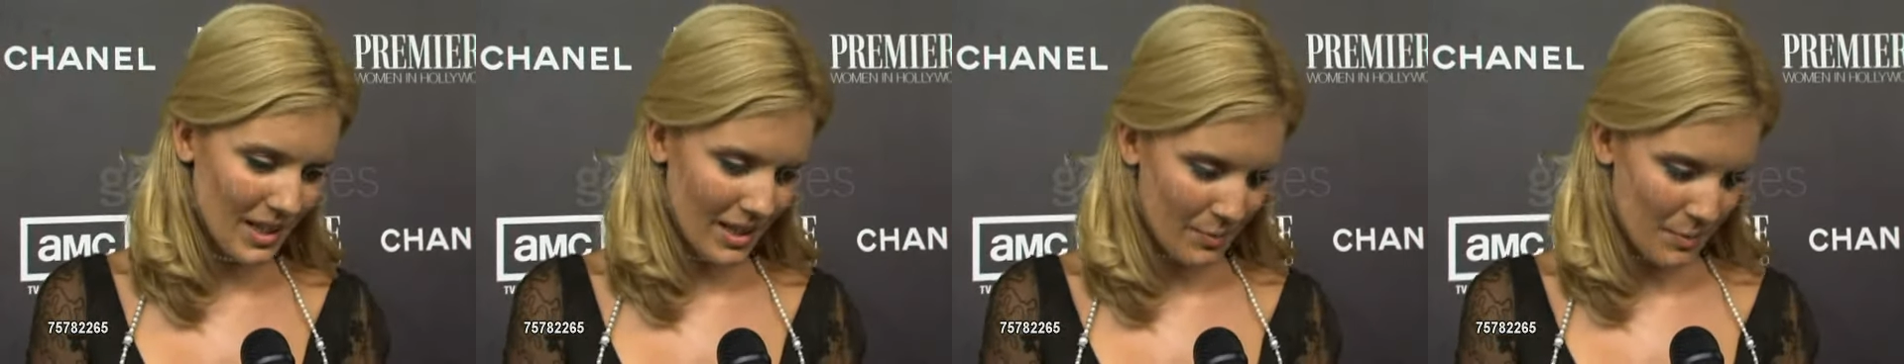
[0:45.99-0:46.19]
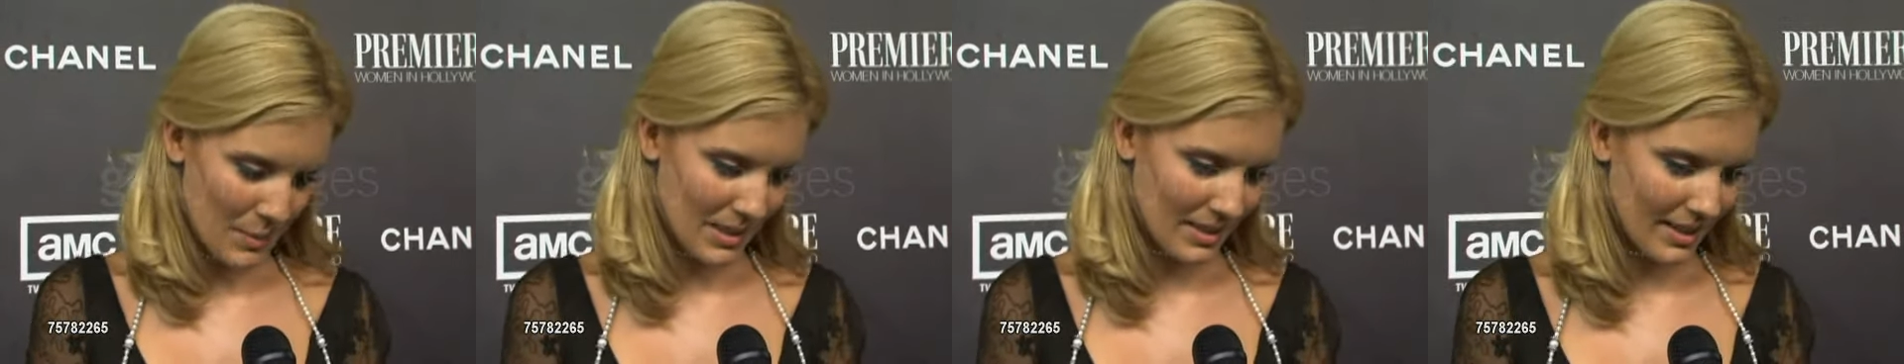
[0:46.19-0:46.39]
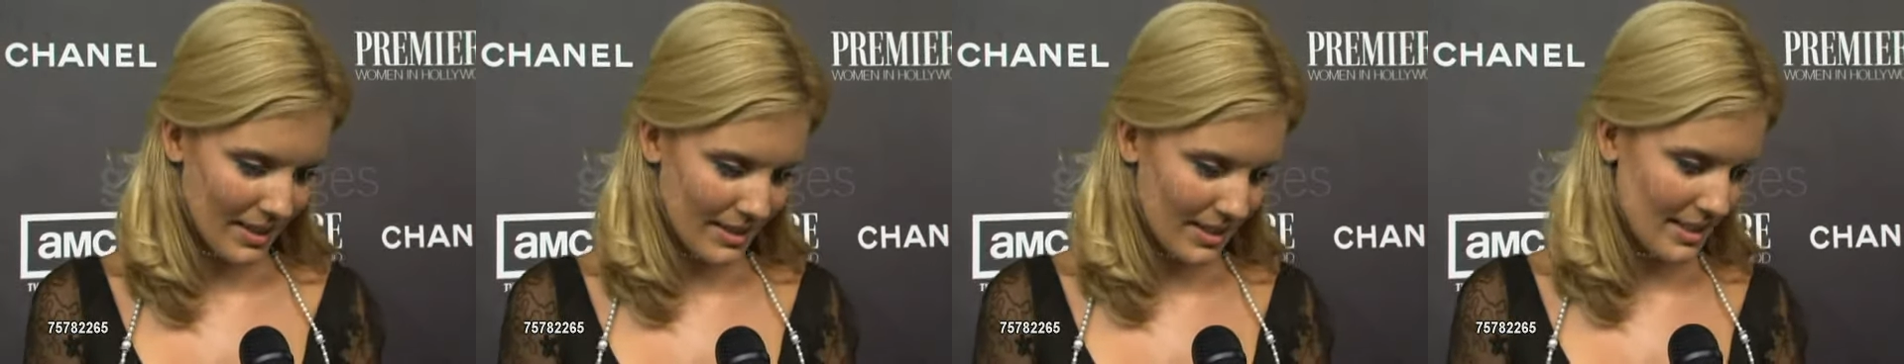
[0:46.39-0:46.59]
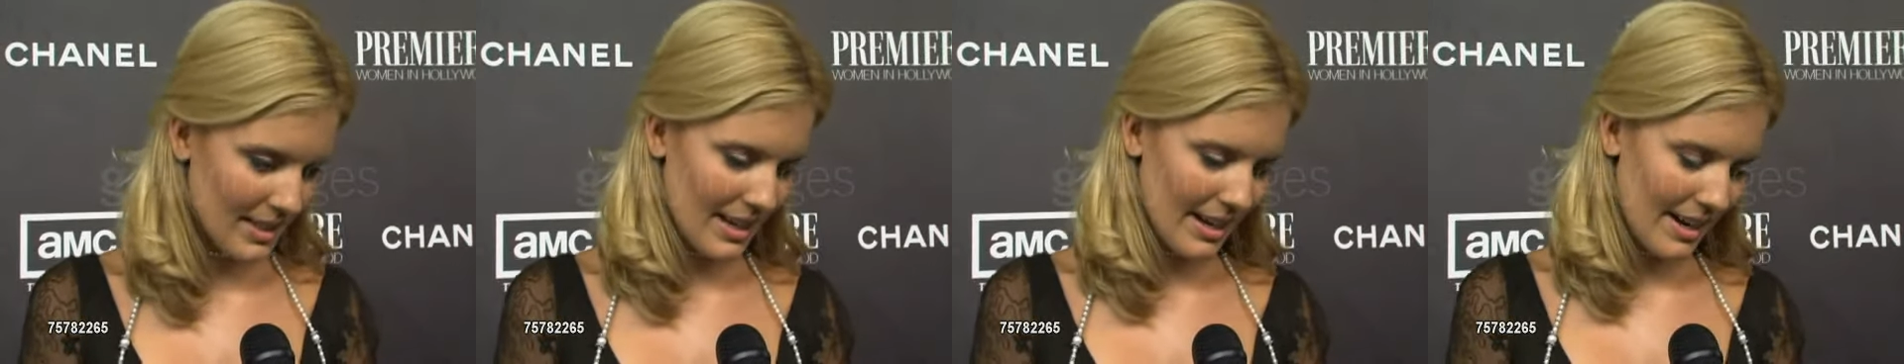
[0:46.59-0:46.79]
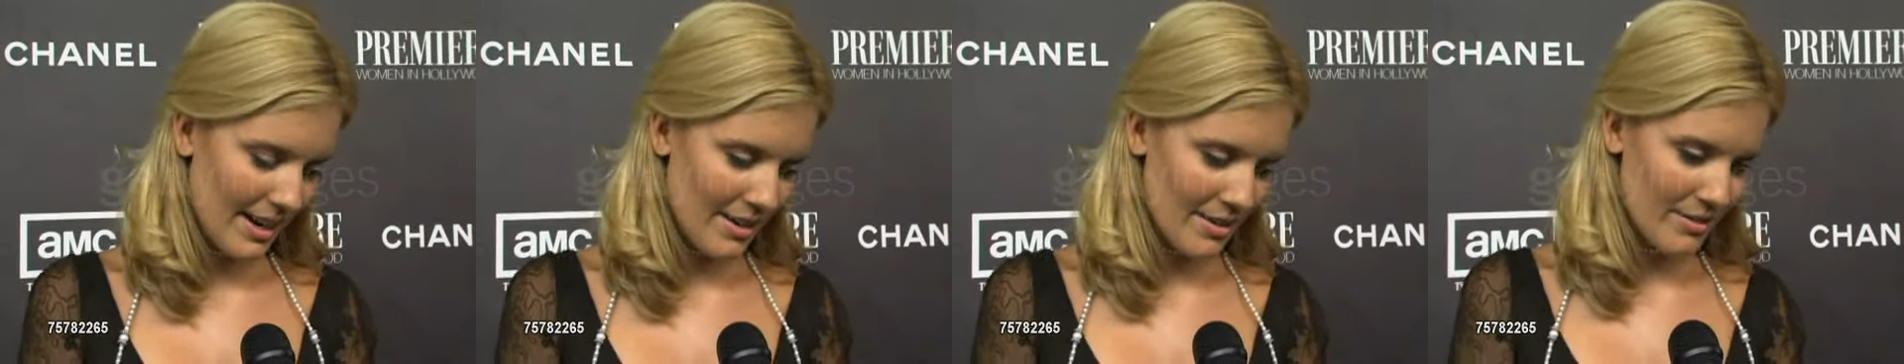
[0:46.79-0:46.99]
I've been lucky to
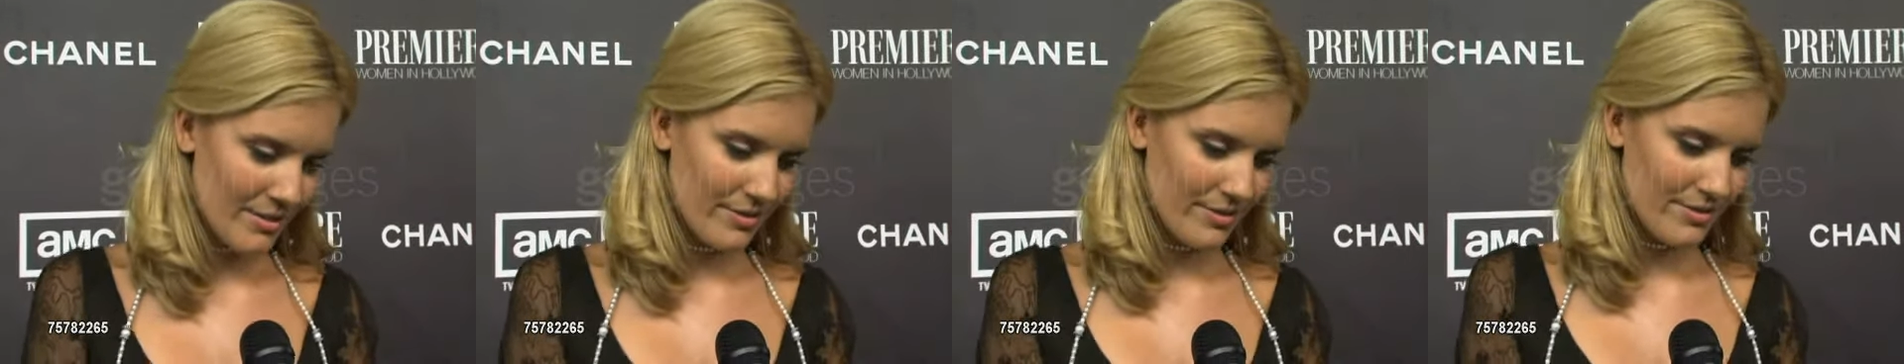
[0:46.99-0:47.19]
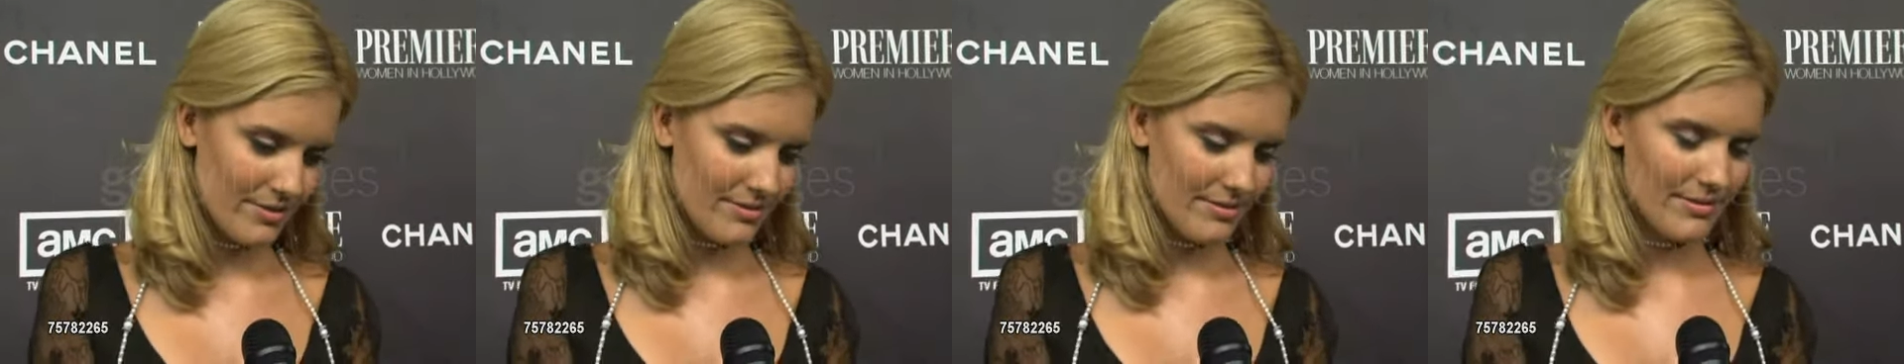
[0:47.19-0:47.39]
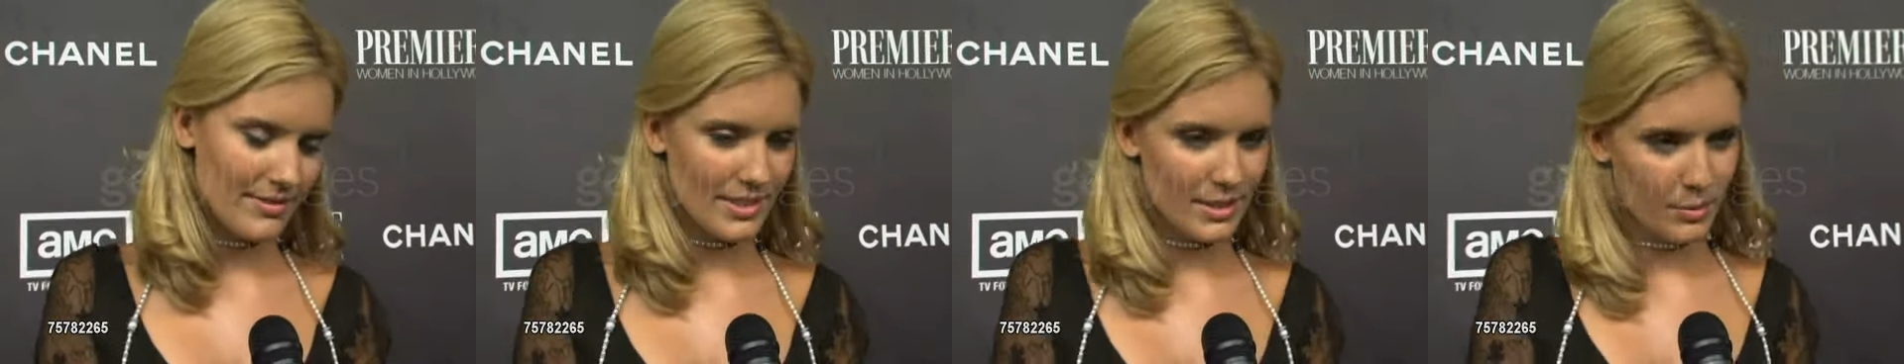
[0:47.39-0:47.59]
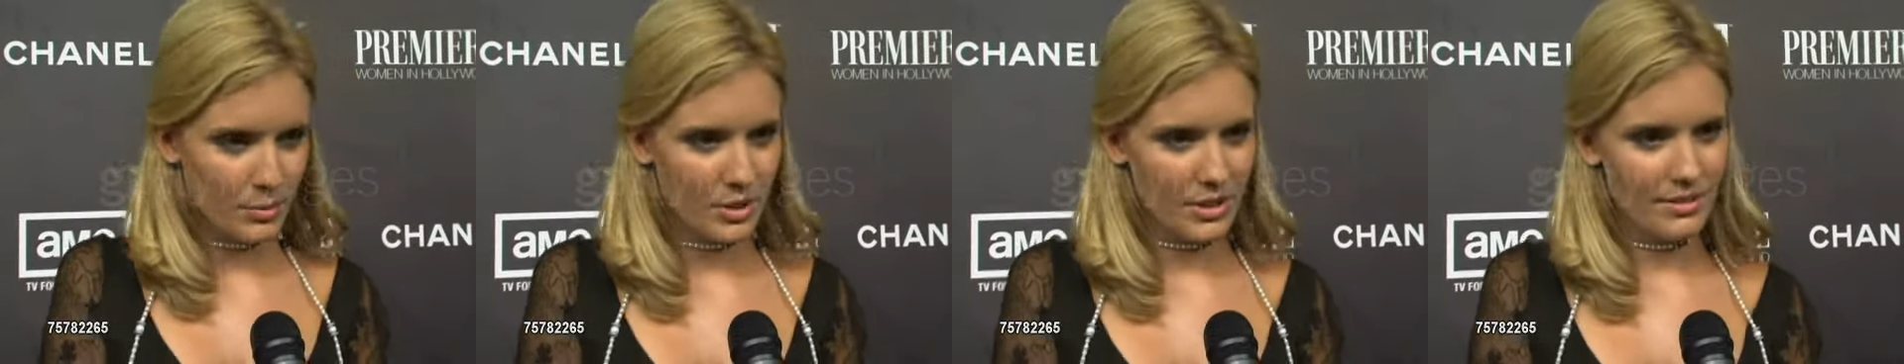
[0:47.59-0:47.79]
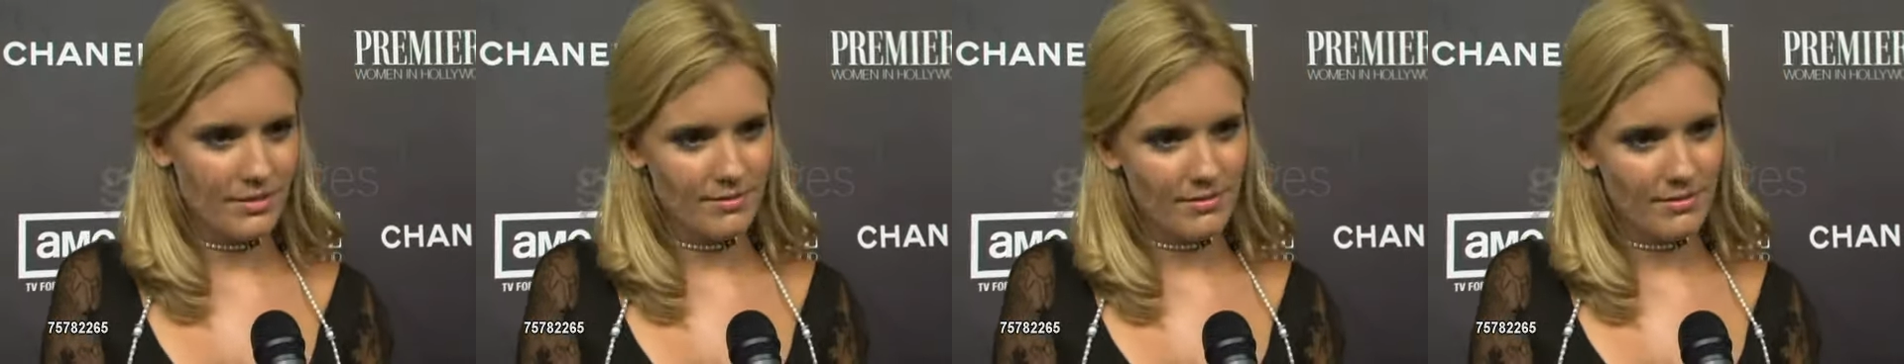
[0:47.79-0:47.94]
have someone,